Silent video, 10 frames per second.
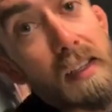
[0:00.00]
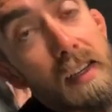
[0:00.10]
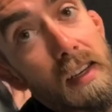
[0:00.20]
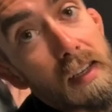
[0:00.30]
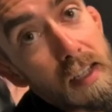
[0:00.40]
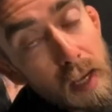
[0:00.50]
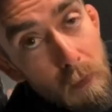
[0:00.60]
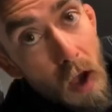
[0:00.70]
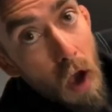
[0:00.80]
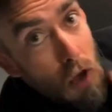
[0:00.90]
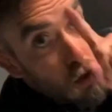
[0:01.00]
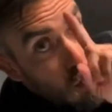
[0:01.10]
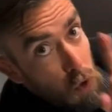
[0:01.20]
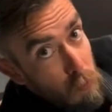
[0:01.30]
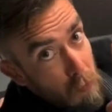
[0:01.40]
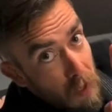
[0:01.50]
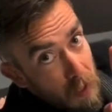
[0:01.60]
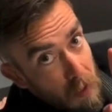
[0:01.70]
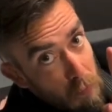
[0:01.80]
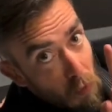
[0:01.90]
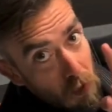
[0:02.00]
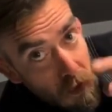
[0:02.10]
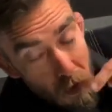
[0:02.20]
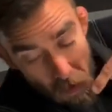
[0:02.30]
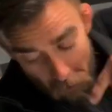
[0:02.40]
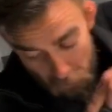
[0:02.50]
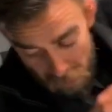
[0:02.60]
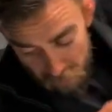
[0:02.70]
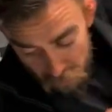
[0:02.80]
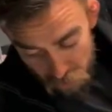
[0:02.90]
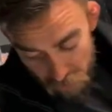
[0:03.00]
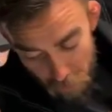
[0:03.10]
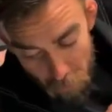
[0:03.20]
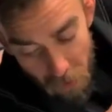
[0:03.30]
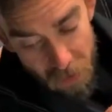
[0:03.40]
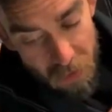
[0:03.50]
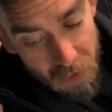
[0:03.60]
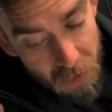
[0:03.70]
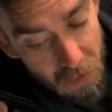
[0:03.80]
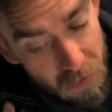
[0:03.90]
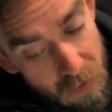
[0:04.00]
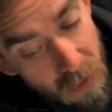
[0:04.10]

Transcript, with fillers: to his hip. Super mega important, making sure that my hand